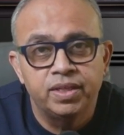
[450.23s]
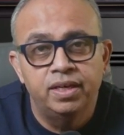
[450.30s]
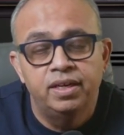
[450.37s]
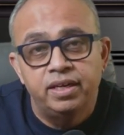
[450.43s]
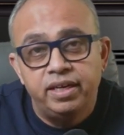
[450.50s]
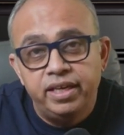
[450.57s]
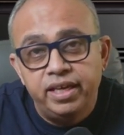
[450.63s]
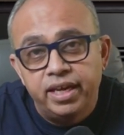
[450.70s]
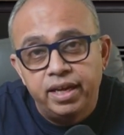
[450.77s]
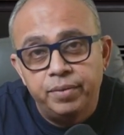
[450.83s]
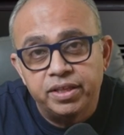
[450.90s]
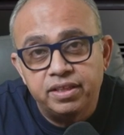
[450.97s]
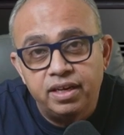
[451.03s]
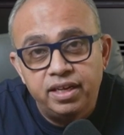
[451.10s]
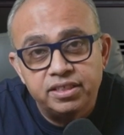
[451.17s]
DNA
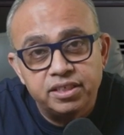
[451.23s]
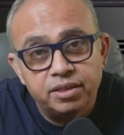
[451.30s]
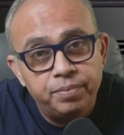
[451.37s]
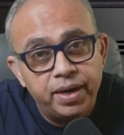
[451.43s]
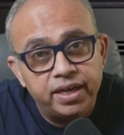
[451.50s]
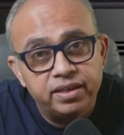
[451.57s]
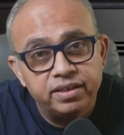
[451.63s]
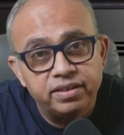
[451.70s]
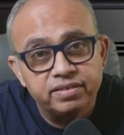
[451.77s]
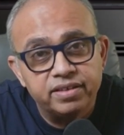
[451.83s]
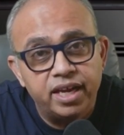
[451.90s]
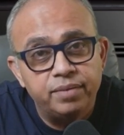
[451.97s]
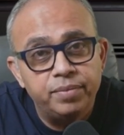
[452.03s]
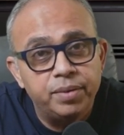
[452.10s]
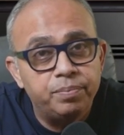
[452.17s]
methylation patterns
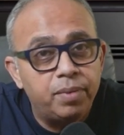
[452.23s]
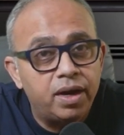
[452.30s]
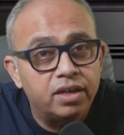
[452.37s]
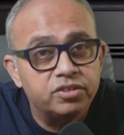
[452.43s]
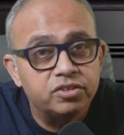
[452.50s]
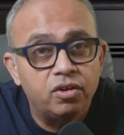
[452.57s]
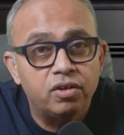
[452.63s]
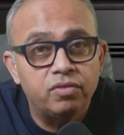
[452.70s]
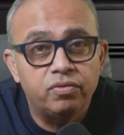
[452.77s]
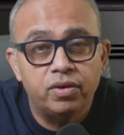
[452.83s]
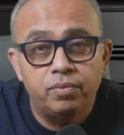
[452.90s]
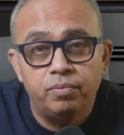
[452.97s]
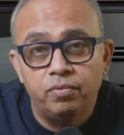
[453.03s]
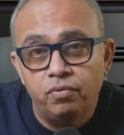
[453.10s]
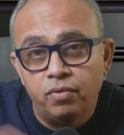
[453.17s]
can be passed on
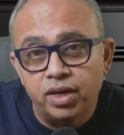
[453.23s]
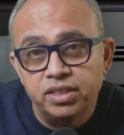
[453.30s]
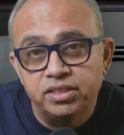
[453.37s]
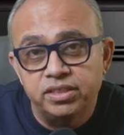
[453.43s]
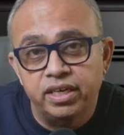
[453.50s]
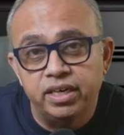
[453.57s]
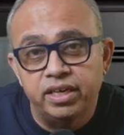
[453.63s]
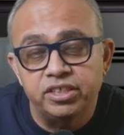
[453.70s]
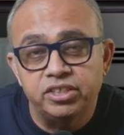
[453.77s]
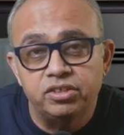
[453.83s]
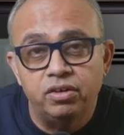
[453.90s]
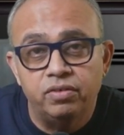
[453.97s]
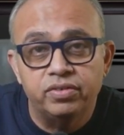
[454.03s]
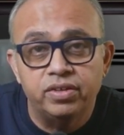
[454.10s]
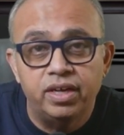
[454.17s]
from one generation
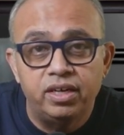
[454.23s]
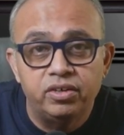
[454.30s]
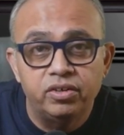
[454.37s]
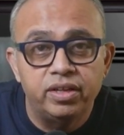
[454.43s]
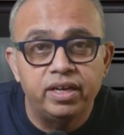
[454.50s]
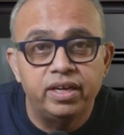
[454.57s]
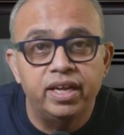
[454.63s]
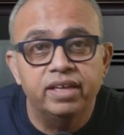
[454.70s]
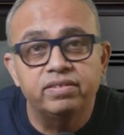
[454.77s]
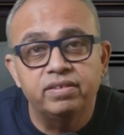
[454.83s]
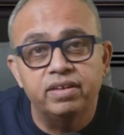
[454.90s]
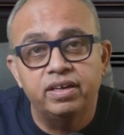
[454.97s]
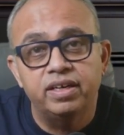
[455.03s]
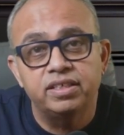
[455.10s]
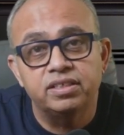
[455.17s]
of cell to the next
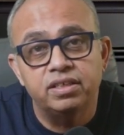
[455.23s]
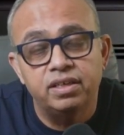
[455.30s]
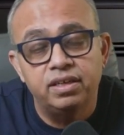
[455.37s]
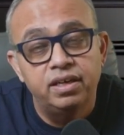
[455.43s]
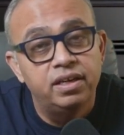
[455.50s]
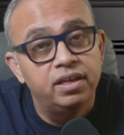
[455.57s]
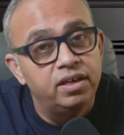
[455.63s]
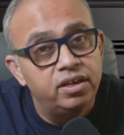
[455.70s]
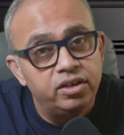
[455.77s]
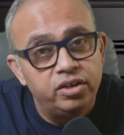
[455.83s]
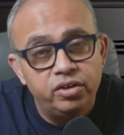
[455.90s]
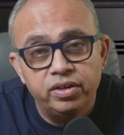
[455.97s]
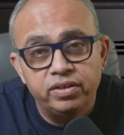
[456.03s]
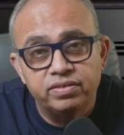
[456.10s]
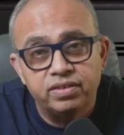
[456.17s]
generation
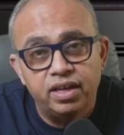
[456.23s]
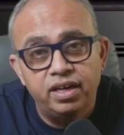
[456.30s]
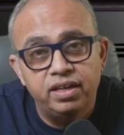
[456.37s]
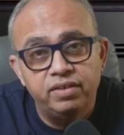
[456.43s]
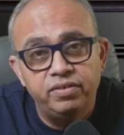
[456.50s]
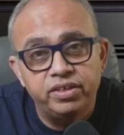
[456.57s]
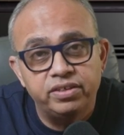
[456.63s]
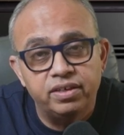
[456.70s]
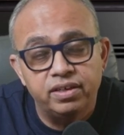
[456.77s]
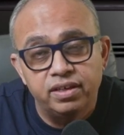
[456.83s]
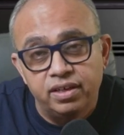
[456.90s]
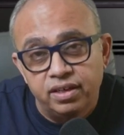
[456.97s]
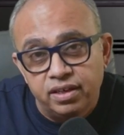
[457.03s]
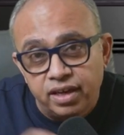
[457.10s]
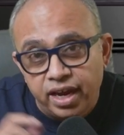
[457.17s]
during cell division,
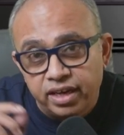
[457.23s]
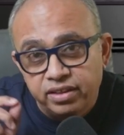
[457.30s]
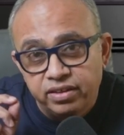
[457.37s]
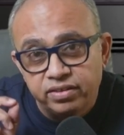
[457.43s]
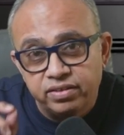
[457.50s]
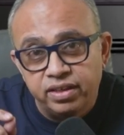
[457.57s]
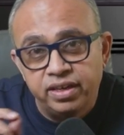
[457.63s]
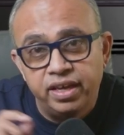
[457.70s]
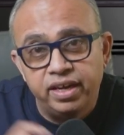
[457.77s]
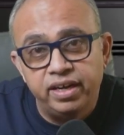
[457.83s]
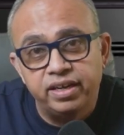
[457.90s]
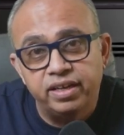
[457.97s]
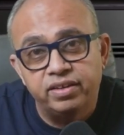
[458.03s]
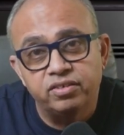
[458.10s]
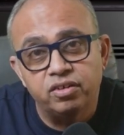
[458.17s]
and this
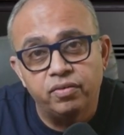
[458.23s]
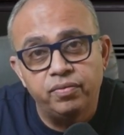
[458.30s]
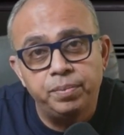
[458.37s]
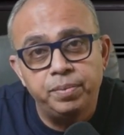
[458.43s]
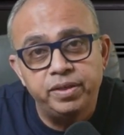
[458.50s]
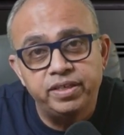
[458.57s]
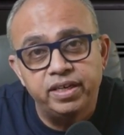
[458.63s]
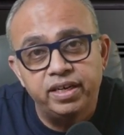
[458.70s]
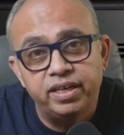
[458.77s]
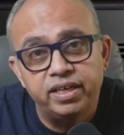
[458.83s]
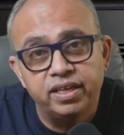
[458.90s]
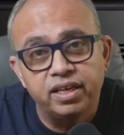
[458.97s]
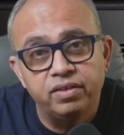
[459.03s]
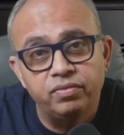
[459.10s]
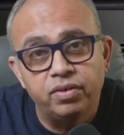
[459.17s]
inheritance of
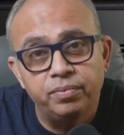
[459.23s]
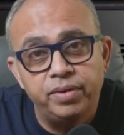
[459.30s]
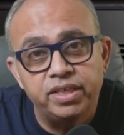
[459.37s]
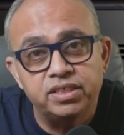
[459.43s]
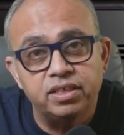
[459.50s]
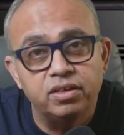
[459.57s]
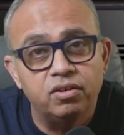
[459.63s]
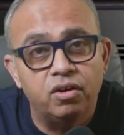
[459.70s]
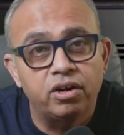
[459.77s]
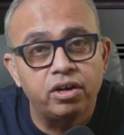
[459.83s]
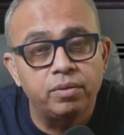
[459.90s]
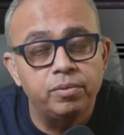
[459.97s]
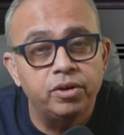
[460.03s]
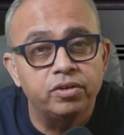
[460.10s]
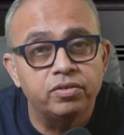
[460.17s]
epigenetic information
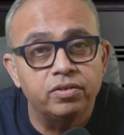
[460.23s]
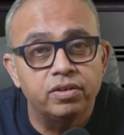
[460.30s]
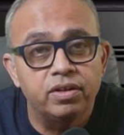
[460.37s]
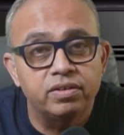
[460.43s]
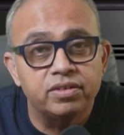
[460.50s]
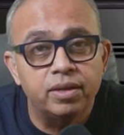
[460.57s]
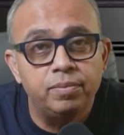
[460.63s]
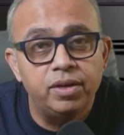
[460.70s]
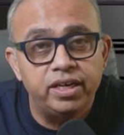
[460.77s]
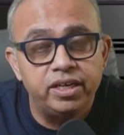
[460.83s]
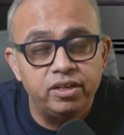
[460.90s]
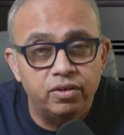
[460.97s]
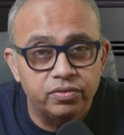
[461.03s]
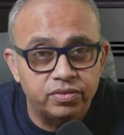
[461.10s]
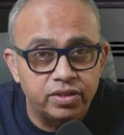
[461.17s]
contributes to the
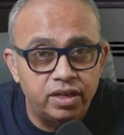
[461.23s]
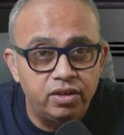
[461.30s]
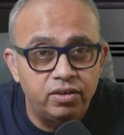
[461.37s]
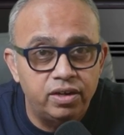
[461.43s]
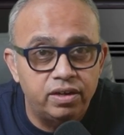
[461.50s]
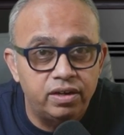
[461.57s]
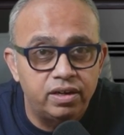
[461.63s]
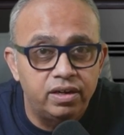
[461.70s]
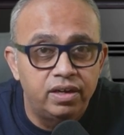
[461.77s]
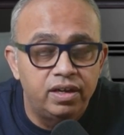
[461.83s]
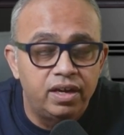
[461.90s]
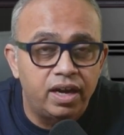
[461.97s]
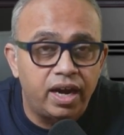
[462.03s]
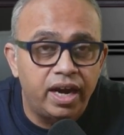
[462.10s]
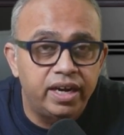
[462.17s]
stability of cellular
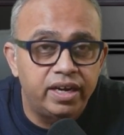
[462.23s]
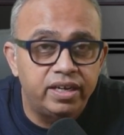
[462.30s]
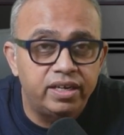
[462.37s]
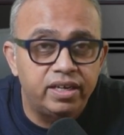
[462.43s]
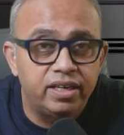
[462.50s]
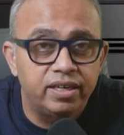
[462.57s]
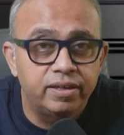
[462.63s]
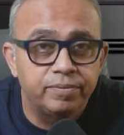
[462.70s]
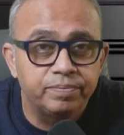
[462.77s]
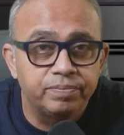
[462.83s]
identity.